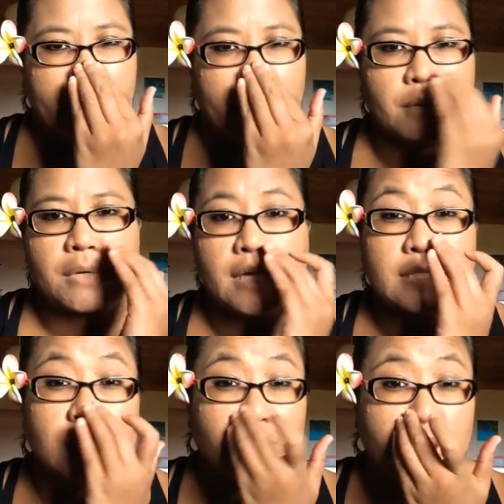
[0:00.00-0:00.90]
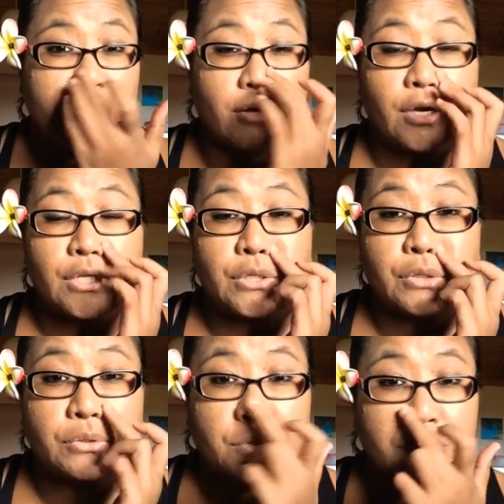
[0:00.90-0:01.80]
Concentrate on
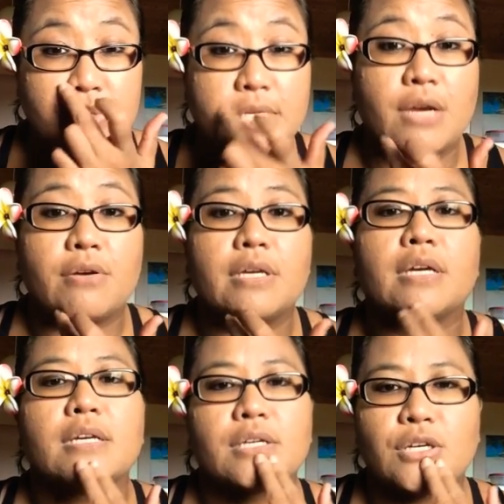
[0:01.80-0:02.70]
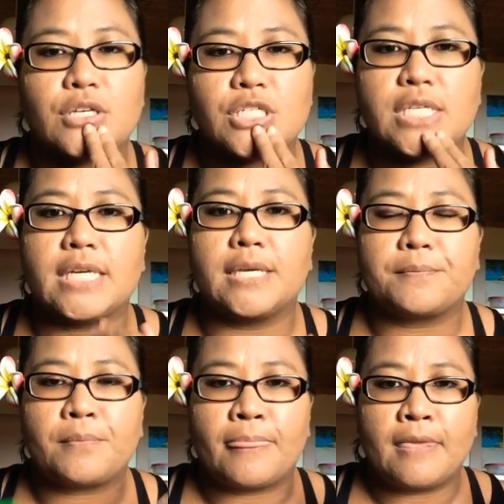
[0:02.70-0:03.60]
your nose area, your chin.